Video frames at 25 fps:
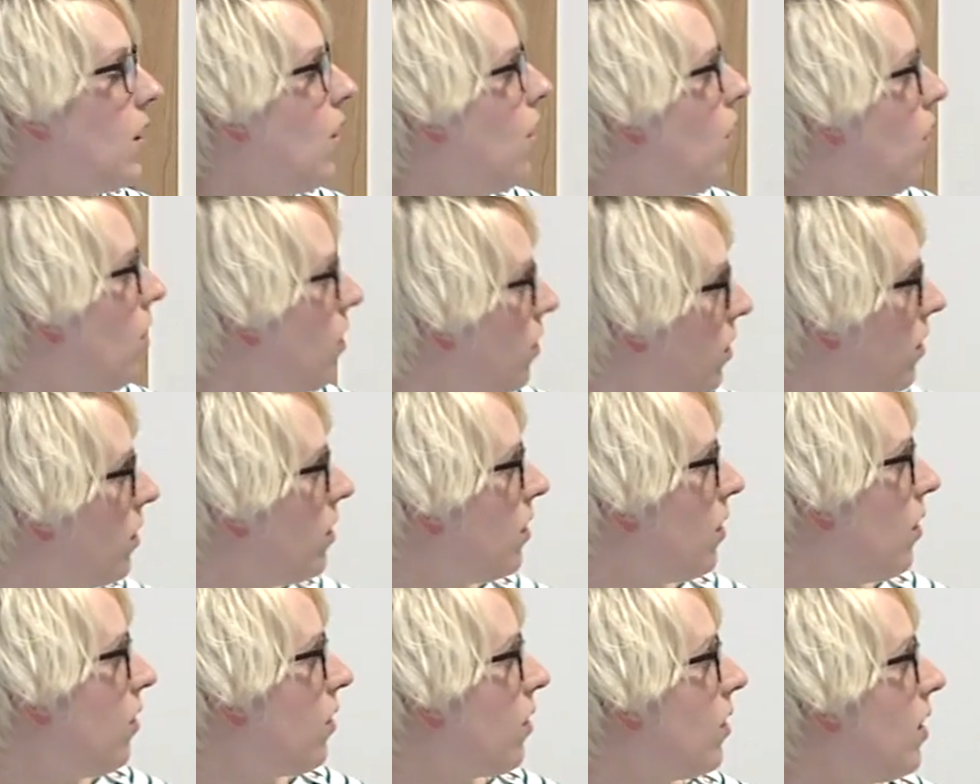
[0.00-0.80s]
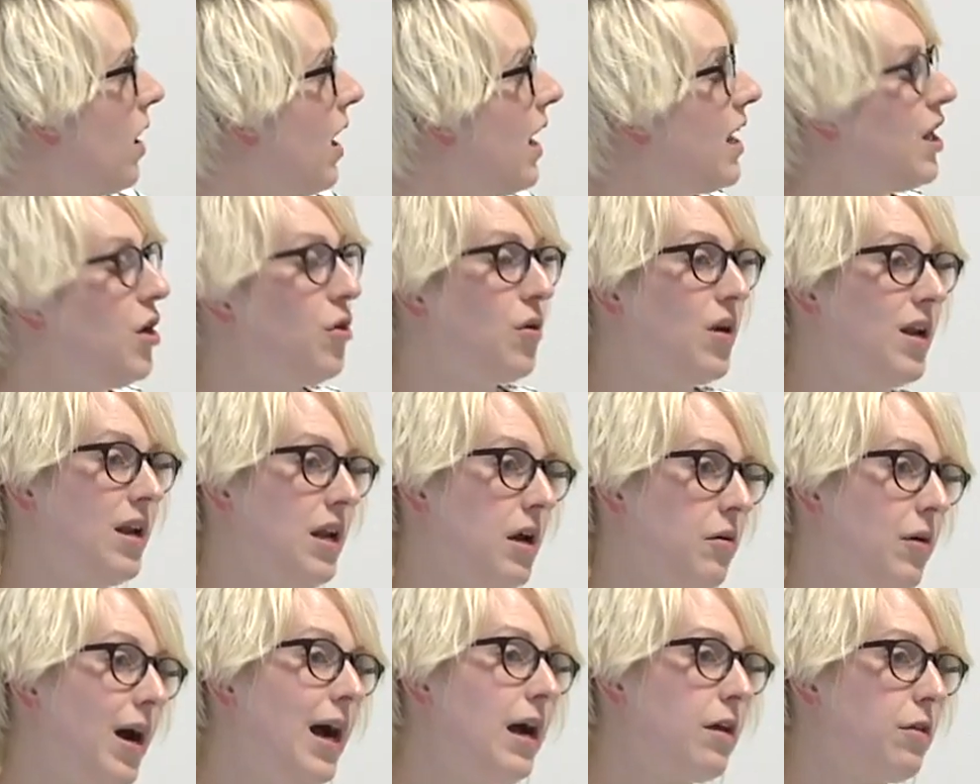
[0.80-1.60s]
online, you can
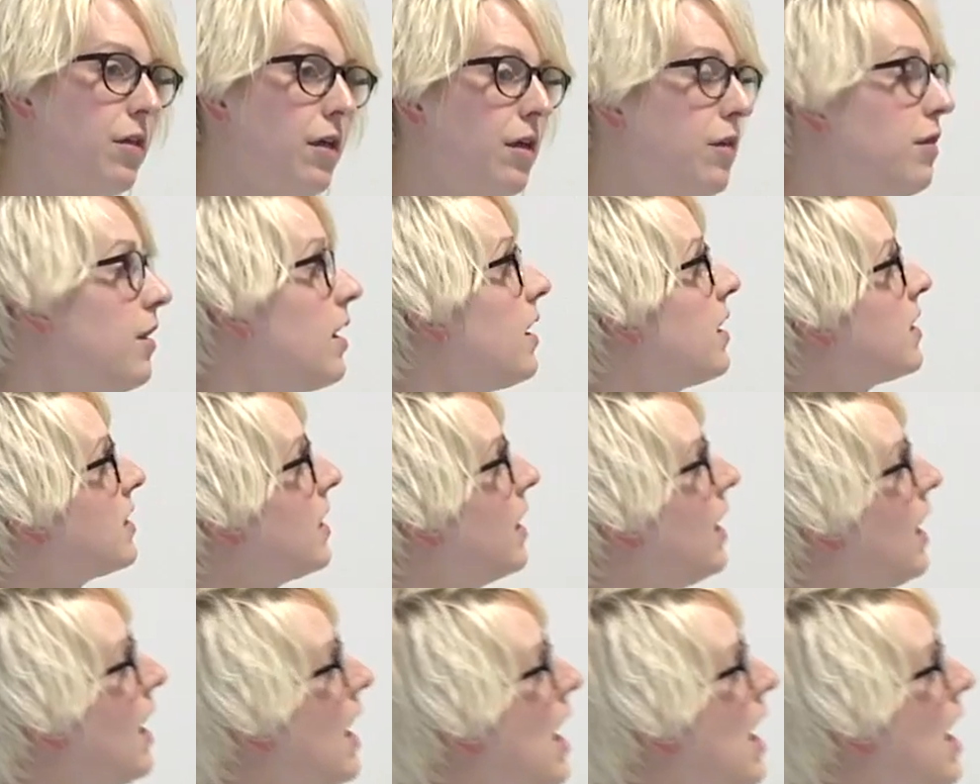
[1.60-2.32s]
now access it,